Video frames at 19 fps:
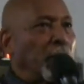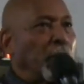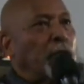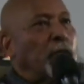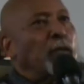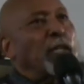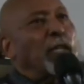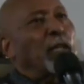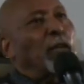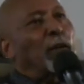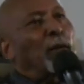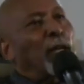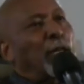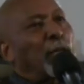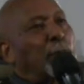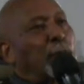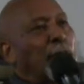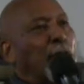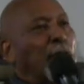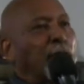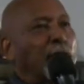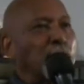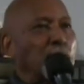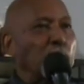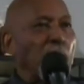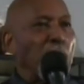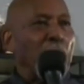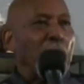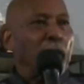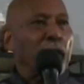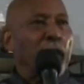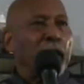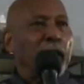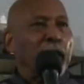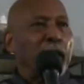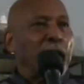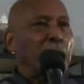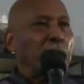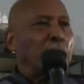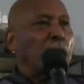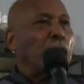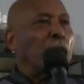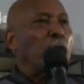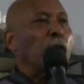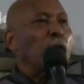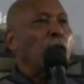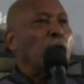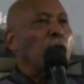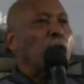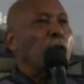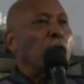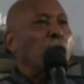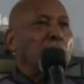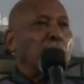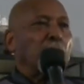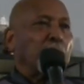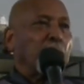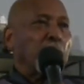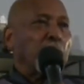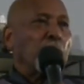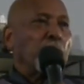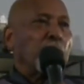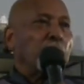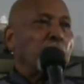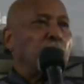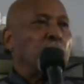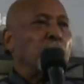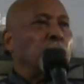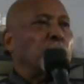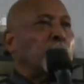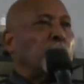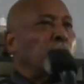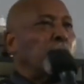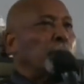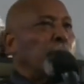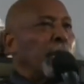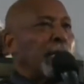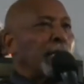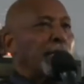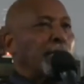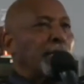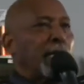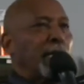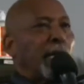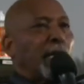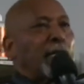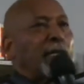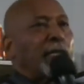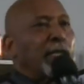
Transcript: They had already begun to migrate there before they went to Palestine.